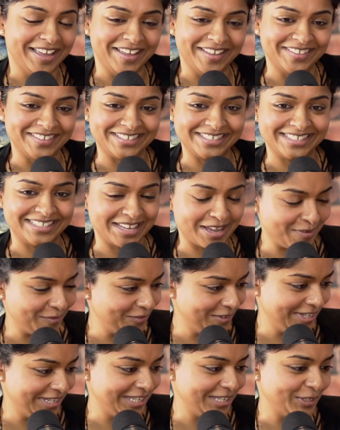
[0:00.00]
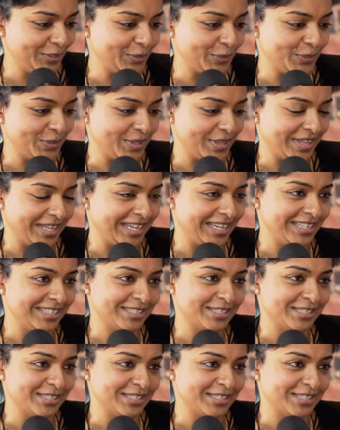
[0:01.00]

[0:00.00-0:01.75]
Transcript: This is definitely a good thing.